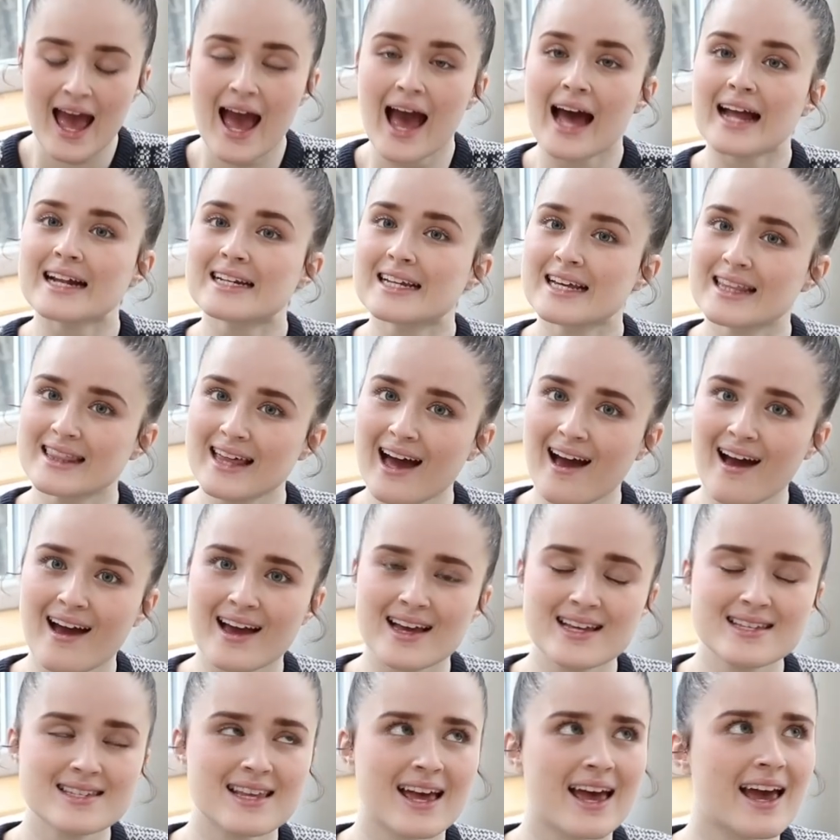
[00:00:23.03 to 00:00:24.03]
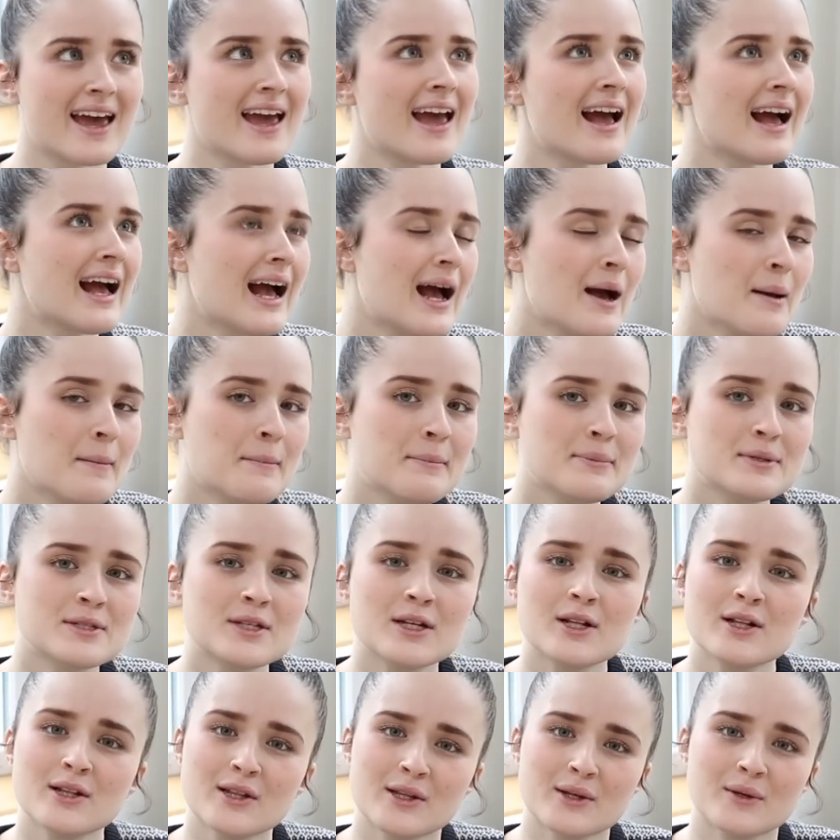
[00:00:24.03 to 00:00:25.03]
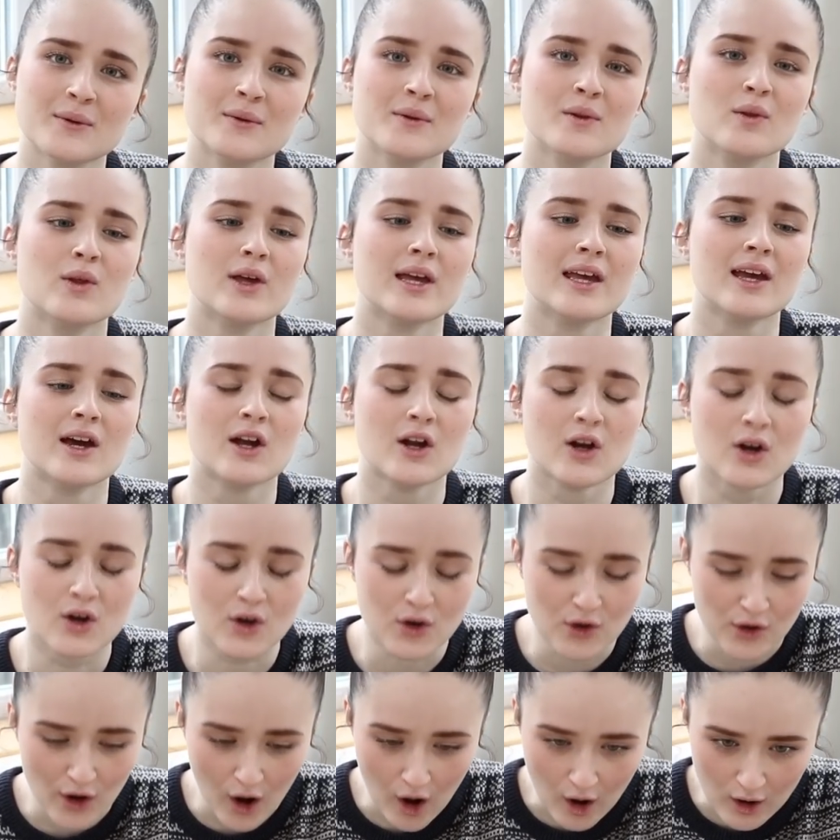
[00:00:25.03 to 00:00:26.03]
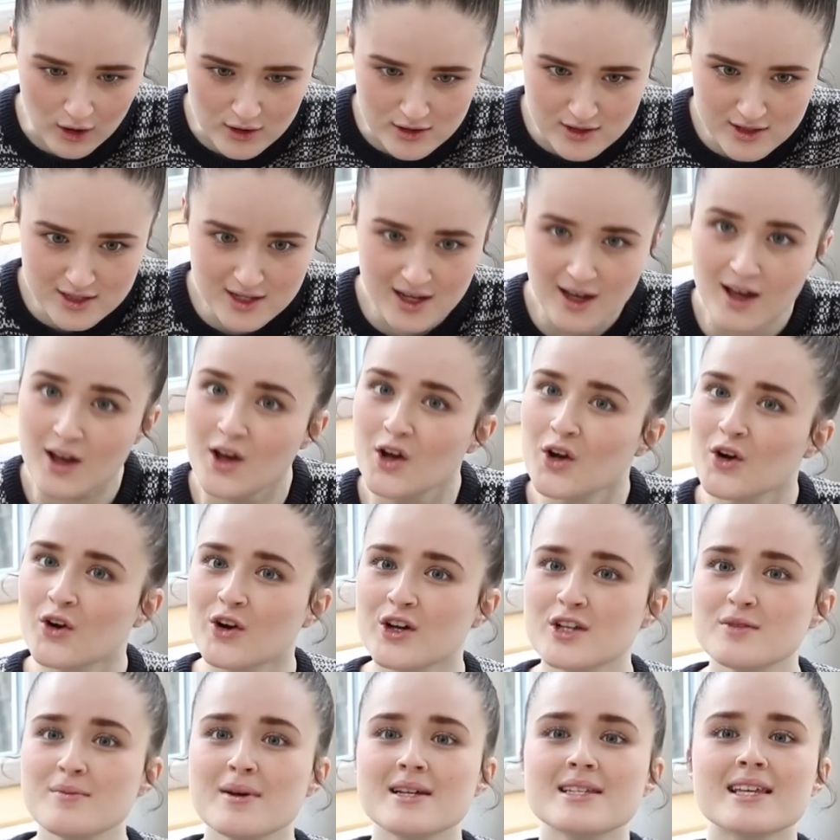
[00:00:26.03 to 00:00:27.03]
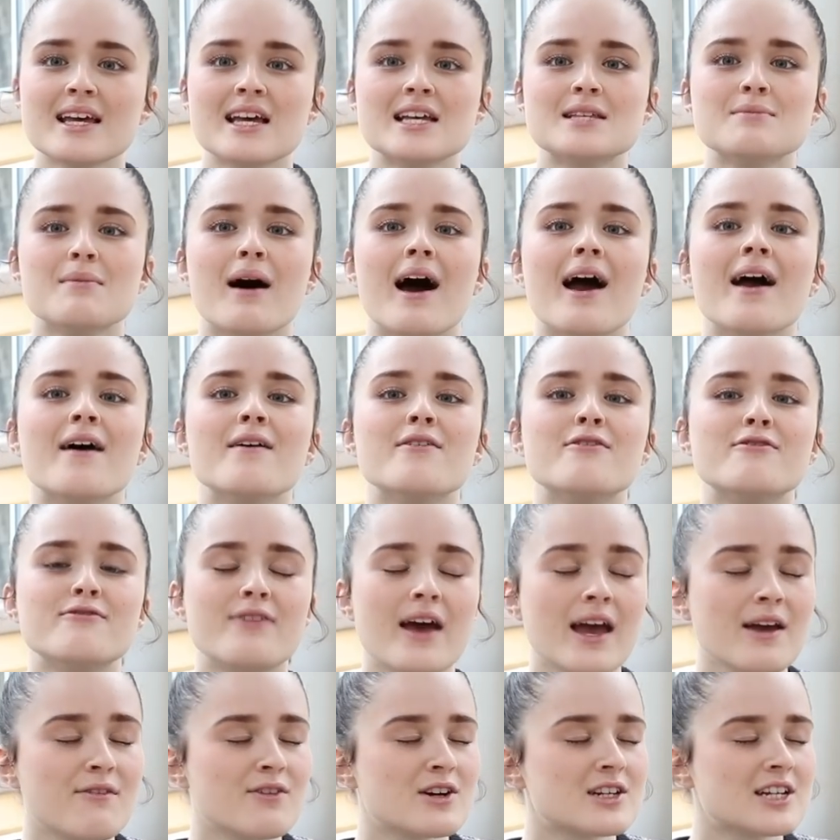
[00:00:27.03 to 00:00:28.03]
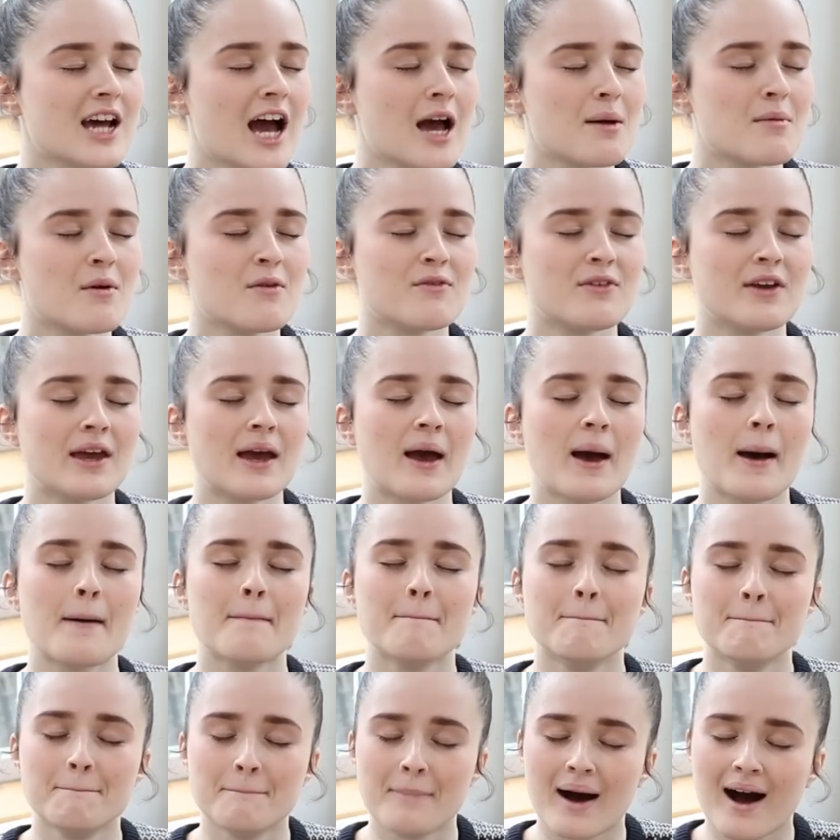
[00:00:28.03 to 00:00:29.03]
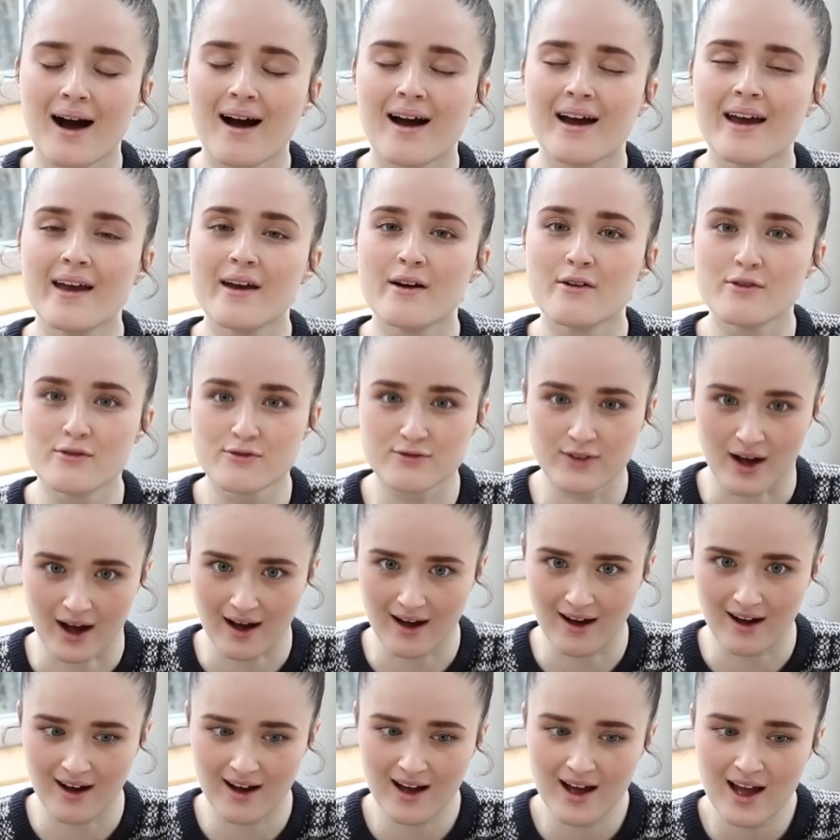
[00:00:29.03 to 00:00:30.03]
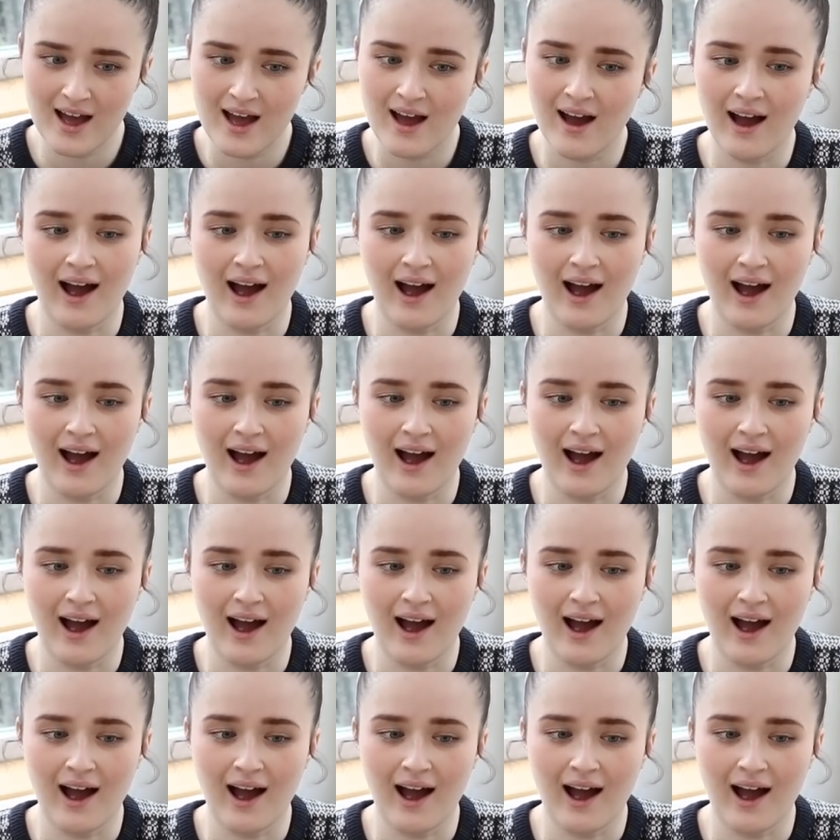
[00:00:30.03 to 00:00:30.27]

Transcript: And to that I say, absolutely not. Christmas is my favourite time of year by far.